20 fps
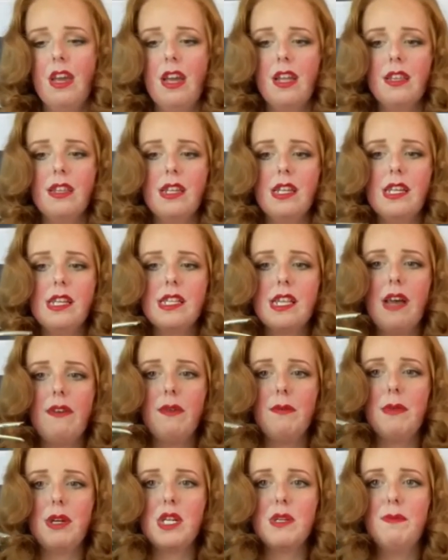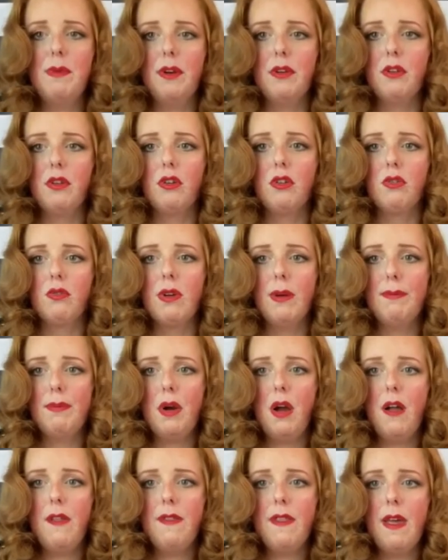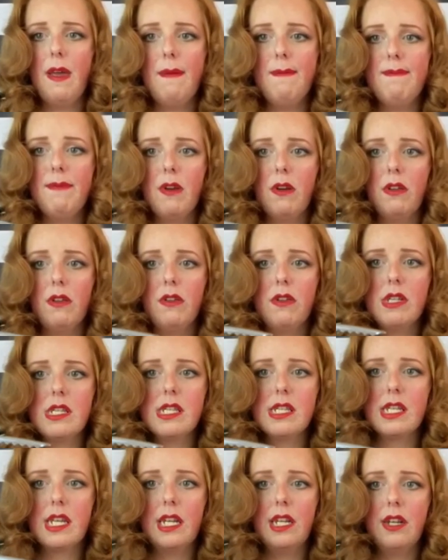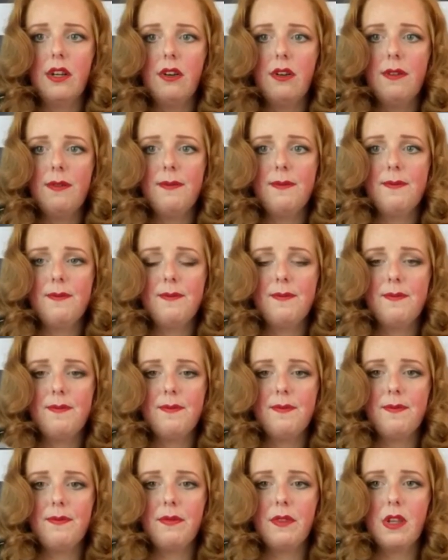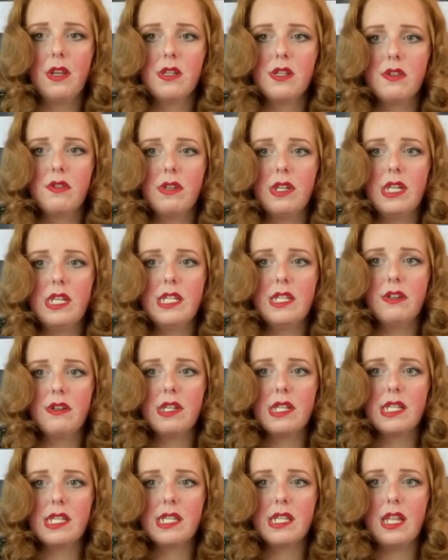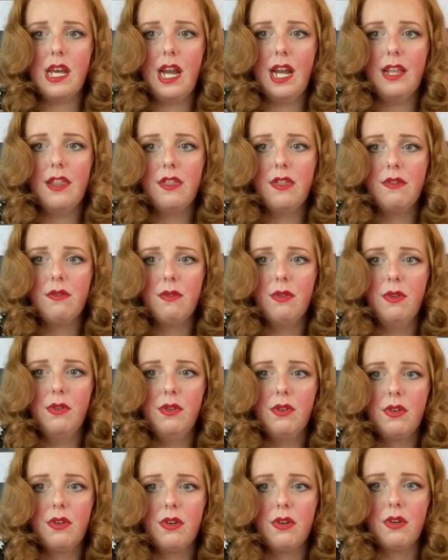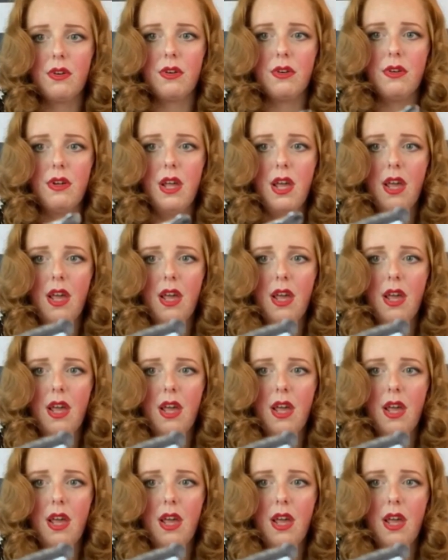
These have a much better grip on them. They're a little skinnier, so easier to slide through your curl.